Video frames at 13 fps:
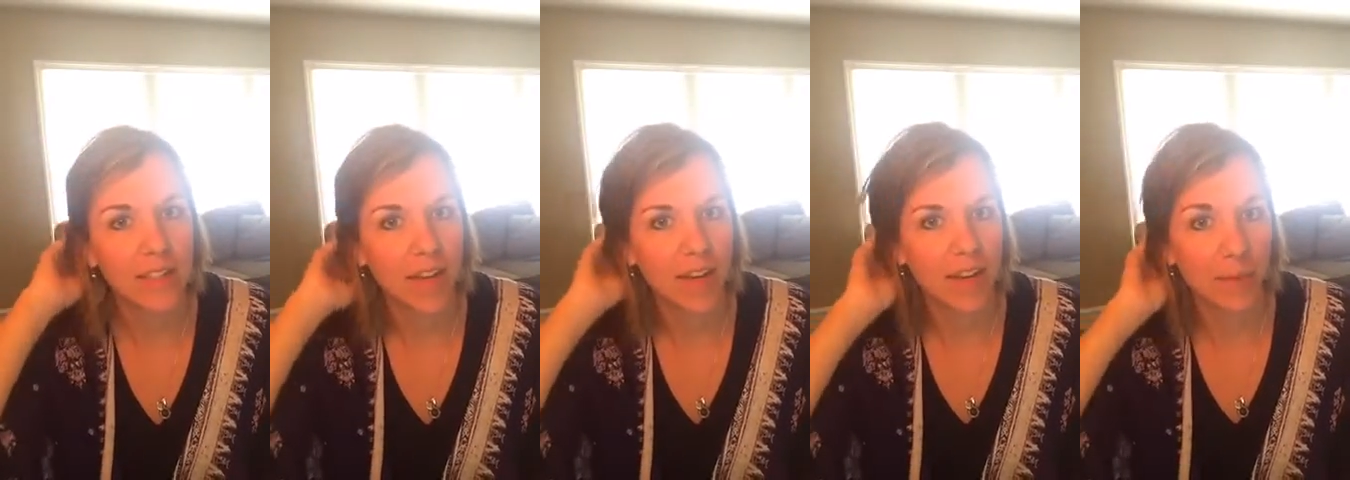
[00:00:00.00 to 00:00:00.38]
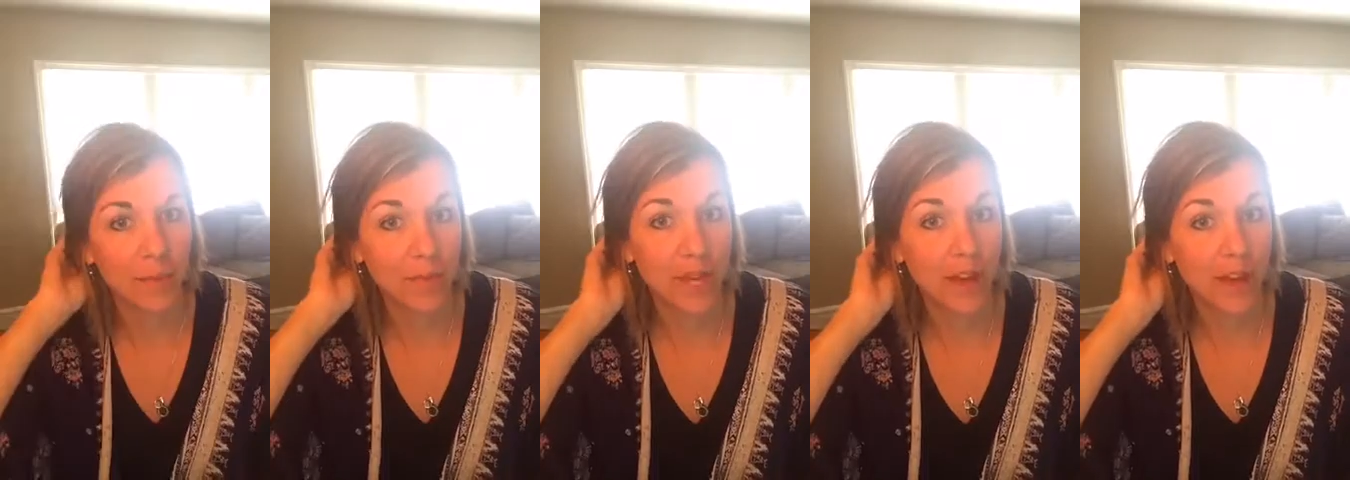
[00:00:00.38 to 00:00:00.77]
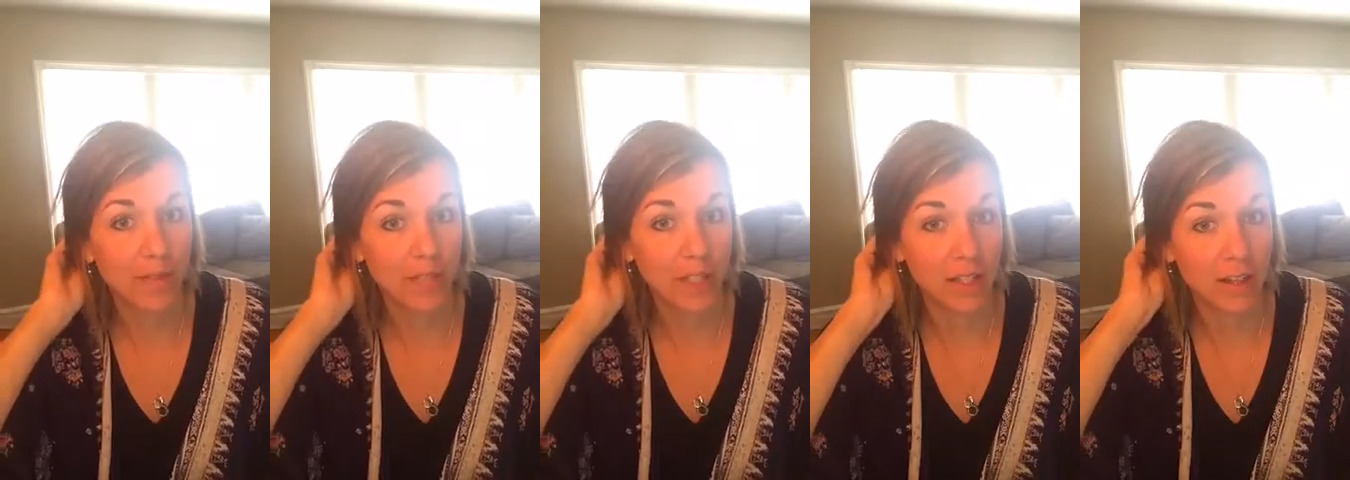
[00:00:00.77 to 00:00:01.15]
ended up
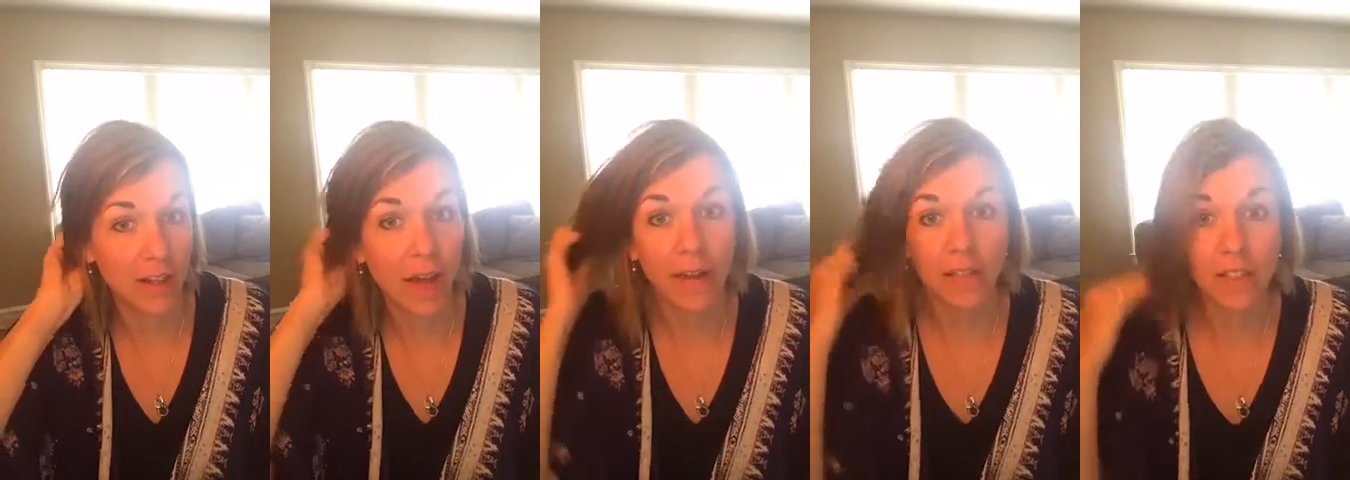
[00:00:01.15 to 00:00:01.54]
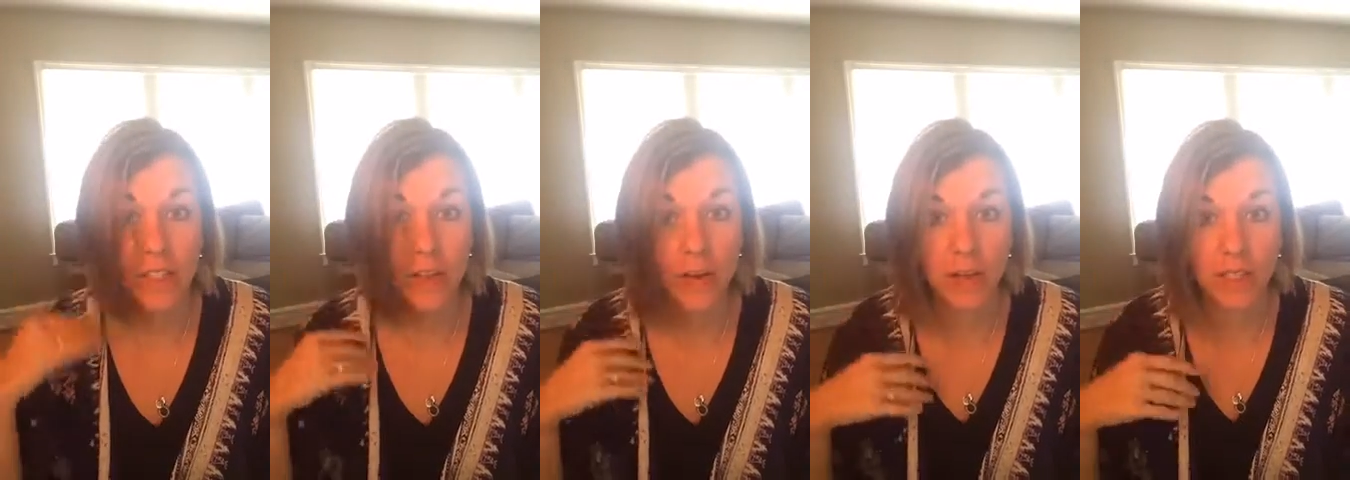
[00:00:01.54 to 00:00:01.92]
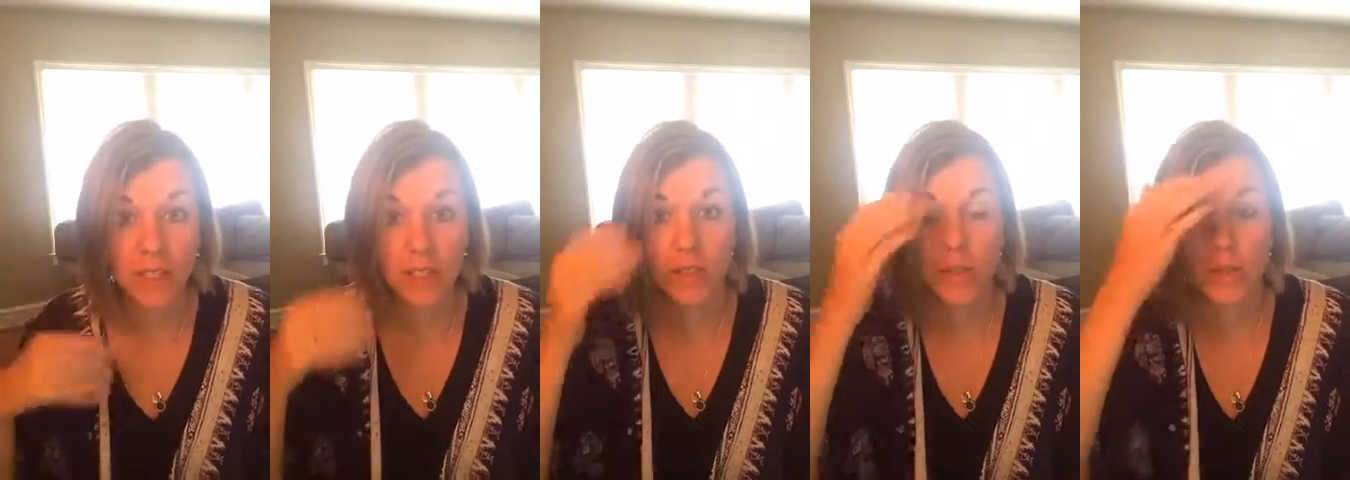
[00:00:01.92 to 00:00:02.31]
having to go in to
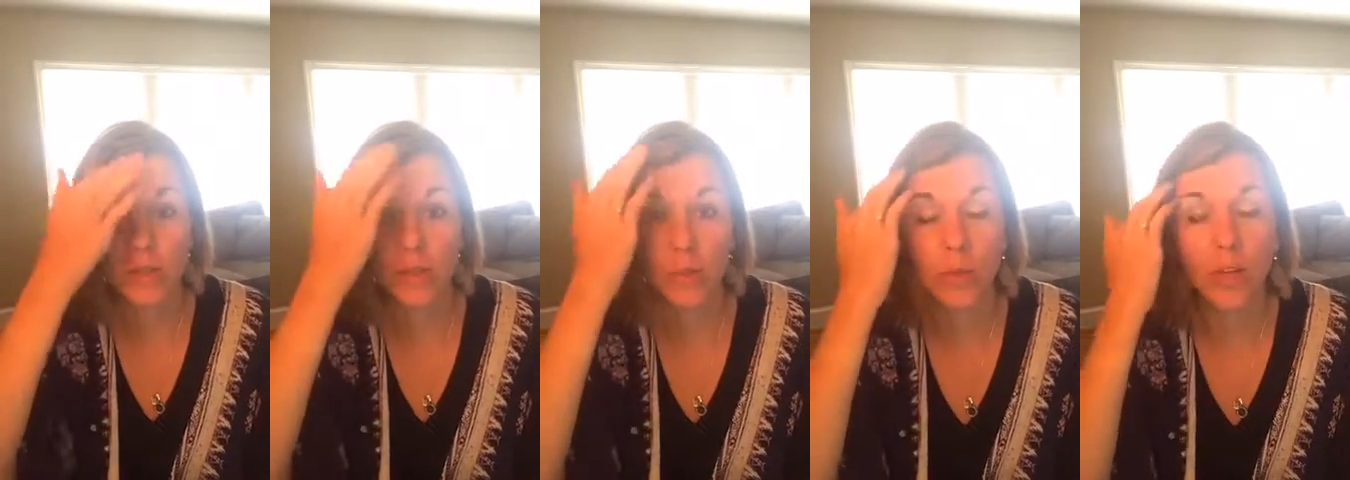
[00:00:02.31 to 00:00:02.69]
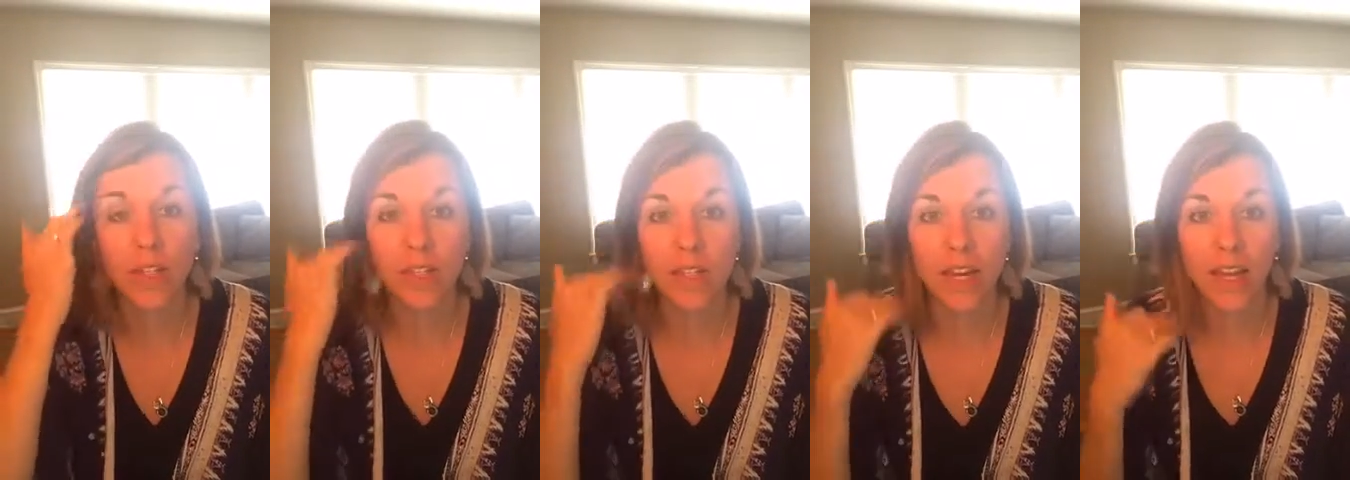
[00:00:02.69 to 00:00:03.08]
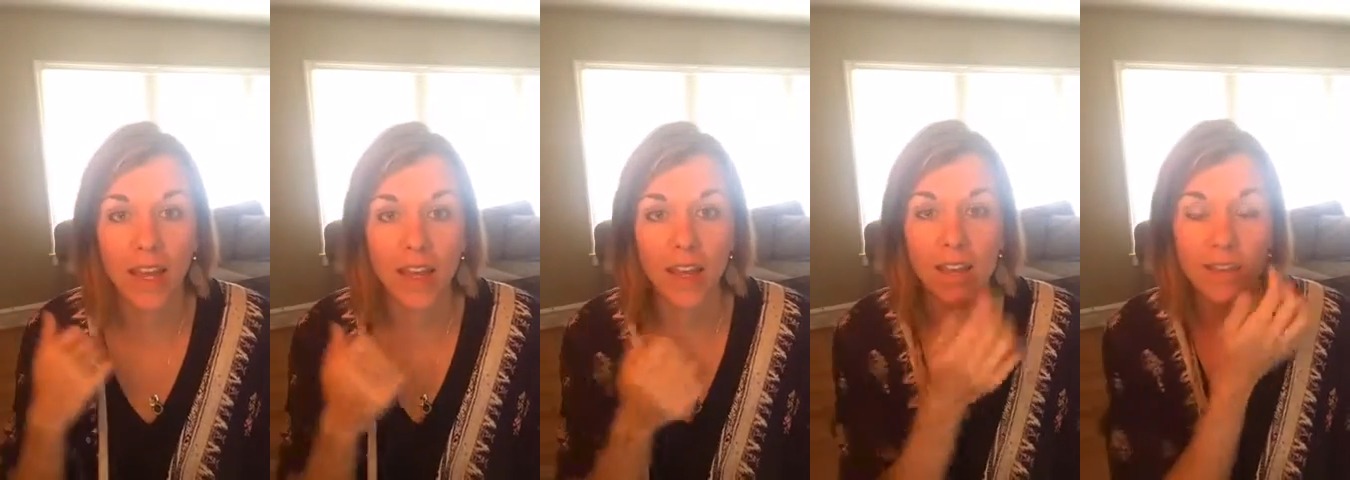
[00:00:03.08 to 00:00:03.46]
do some work today.